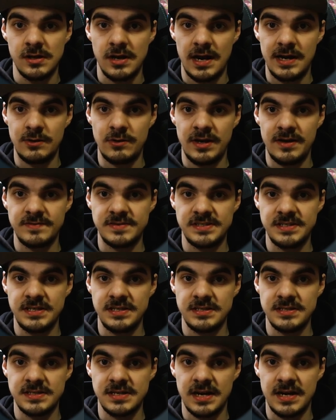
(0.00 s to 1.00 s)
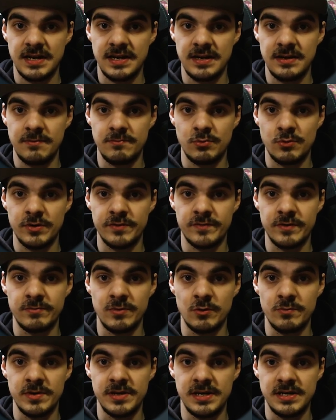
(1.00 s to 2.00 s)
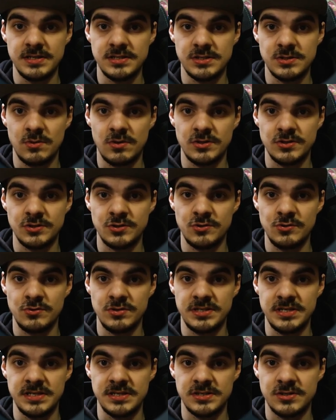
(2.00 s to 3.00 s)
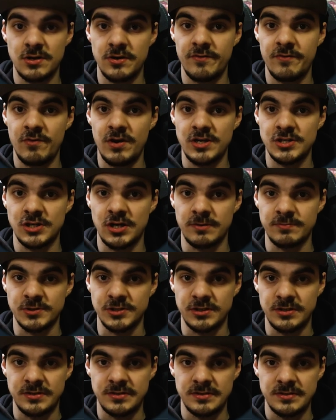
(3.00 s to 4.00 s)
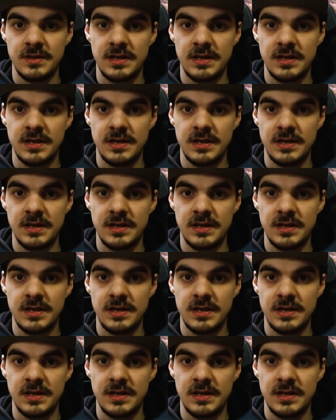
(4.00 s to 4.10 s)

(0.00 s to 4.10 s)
I don't have scenes I can import from OBS, so I'll choose the Start Fresh option.